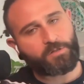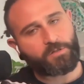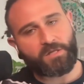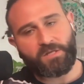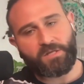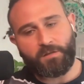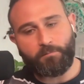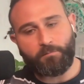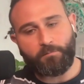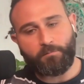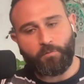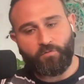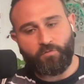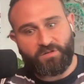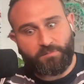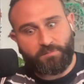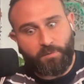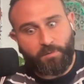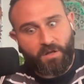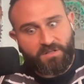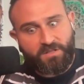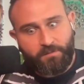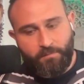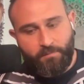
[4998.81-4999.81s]
So I think the more
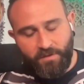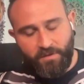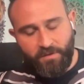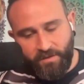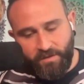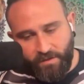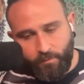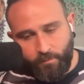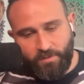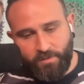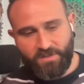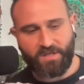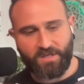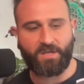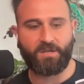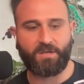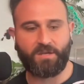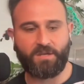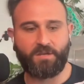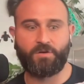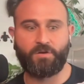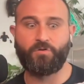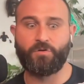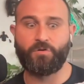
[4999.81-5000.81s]
responsibility we
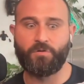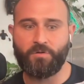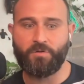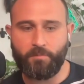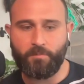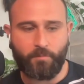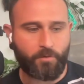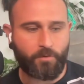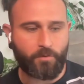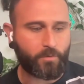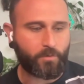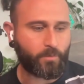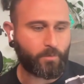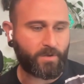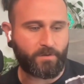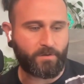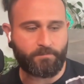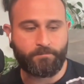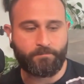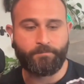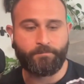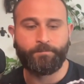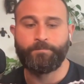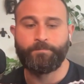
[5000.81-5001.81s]
take, you know, the, the more
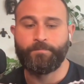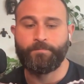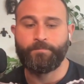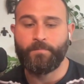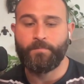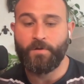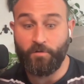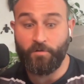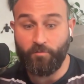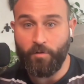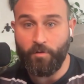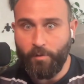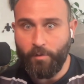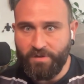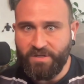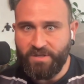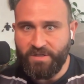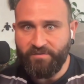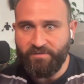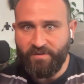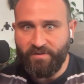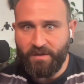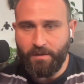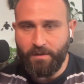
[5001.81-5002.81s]
we grow and
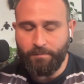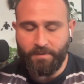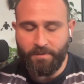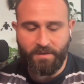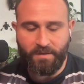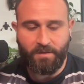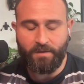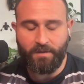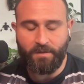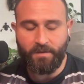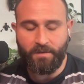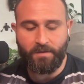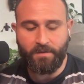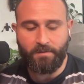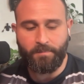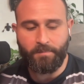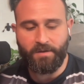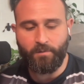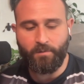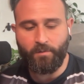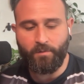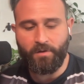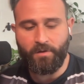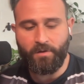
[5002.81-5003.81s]
develop in, in
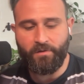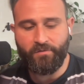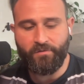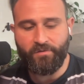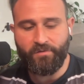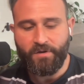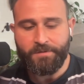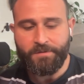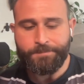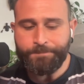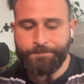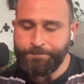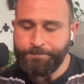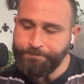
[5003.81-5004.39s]
many ways.